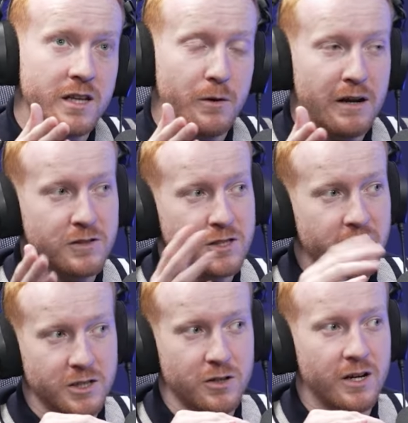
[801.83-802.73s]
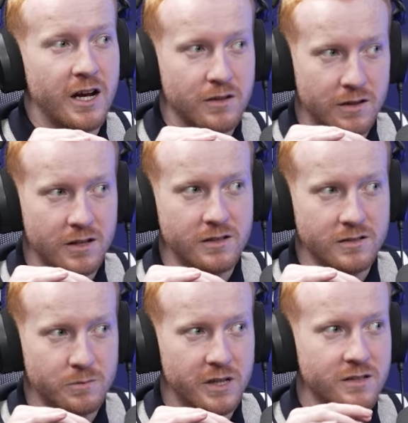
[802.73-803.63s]
they would have to change a lot of other
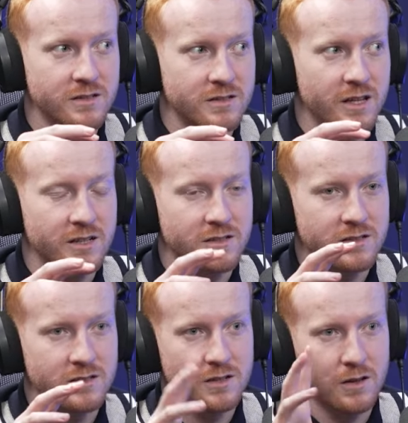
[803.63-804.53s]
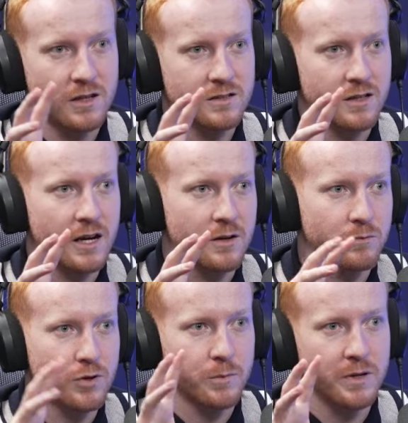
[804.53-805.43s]
things because there's things
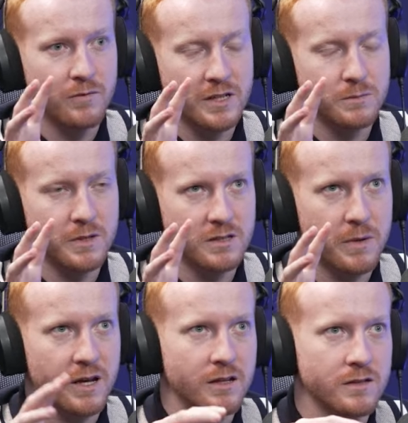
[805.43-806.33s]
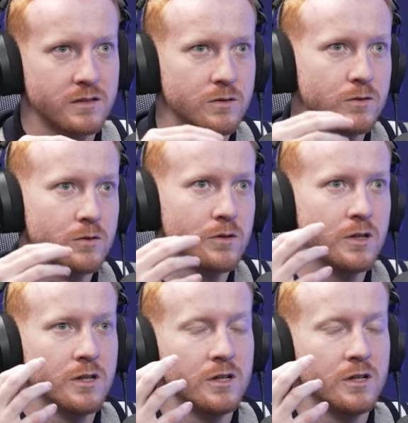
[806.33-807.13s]
like property investment expense or